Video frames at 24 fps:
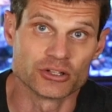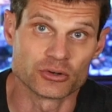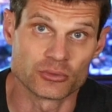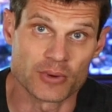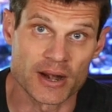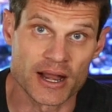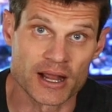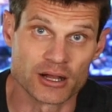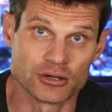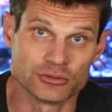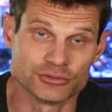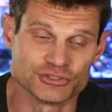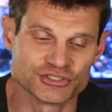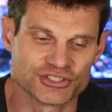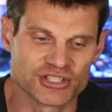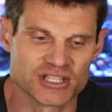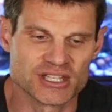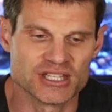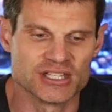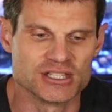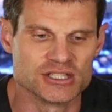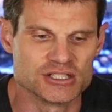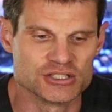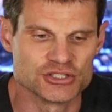the rounds
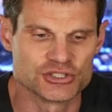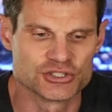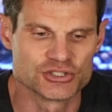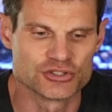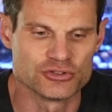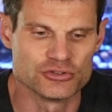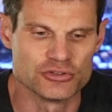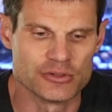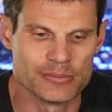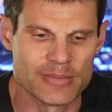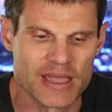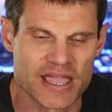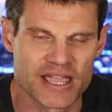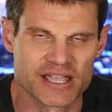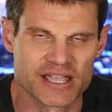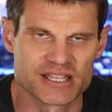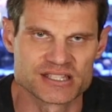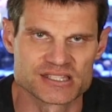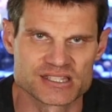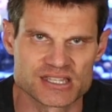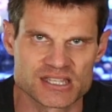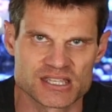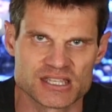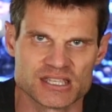into the
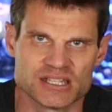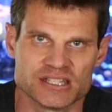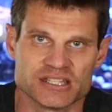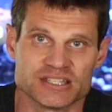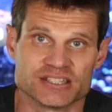magazine,